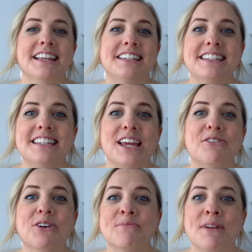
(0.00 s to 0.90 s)
Today
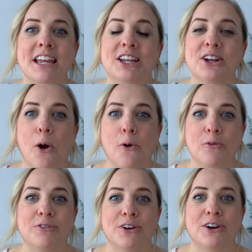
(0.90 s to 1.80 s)
we're making
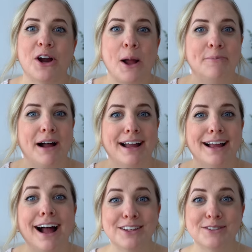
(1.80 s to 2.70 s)
over my
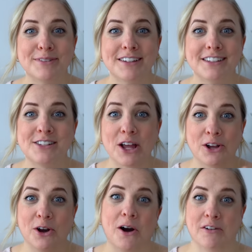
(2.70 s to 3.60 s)
husband's
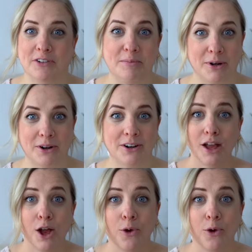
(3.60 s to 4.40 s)
coffee bar.